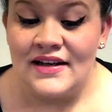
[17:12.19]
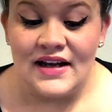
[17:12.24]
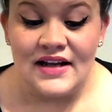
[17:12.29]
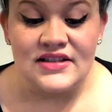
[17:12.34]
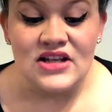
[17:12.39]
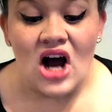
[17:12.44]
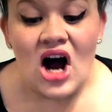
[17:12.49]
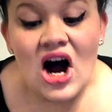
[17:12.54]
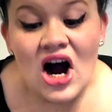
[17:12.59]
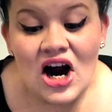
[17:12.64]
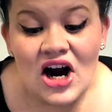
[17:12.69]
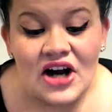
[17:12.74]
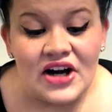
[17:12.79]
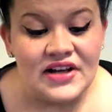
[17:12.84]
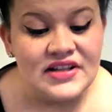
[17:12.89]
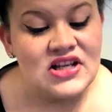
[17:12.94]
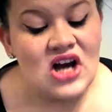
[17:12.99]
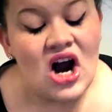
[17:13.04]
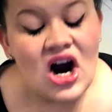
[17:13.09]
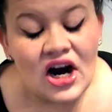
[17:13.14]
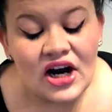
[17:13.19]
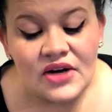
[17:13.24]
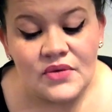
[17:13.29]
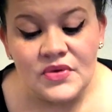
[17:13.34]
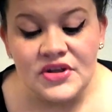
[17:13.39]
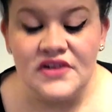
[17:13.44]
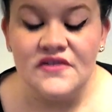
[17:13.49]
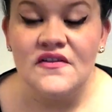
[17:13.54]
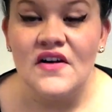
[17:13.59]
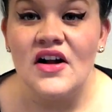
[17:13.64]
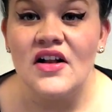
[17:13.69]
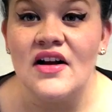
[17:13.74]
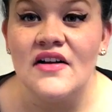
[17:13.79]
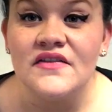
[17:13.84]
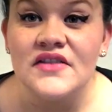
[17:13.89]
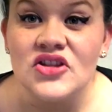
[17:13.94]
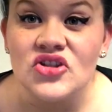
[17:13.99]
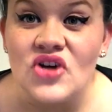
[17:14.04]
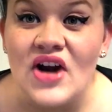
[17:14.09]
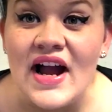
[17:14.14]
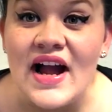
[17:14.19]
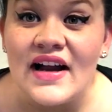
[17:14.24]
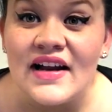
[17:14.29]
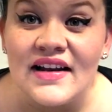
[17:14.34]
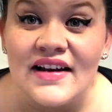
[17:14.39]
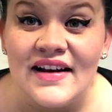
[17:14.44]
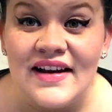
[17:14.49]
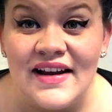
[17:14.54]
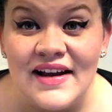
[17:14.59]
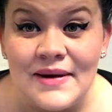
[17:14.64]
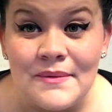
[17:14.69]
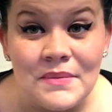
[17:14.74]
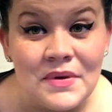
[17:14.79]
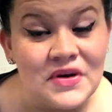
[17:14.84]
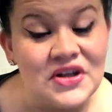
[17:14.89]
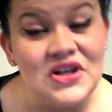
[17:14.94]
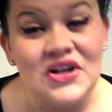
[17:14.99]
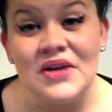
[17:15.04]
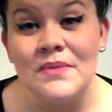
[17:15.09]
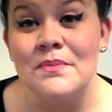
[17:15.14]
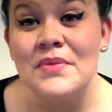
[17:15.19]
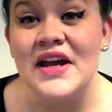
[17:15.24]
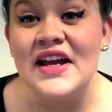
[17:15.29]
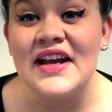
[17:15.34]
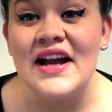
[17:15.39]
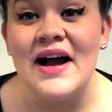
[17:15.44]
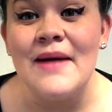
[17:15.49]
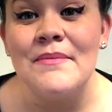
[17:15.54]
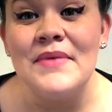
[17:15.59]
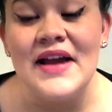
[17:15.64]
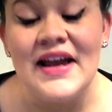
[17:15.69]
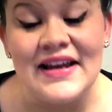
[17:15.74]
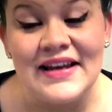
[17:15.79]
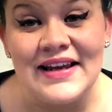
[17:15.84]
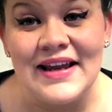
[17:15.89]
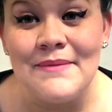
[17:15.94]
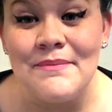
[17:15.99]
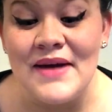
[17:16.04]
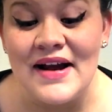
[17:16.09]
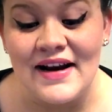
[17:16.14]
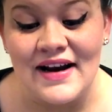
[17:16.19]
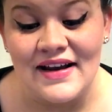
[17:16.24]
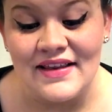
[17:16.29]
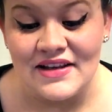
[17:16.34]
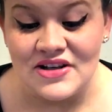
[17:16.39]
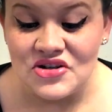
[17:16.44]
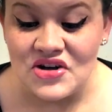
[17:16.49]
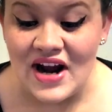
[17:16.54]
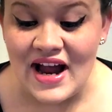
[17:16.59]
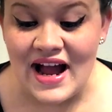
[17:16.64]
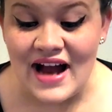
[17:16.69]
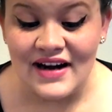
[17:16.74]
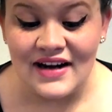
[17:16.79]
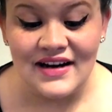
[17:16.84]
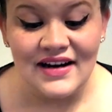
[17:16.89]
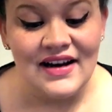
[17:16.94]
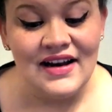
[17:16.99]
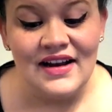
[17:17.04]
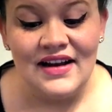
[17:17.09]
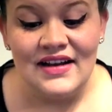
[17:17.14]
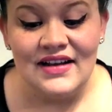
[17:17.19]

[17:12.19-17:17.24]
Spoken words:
It's hard. It's hard when you fall off the track, but you can pick up and get back on the track.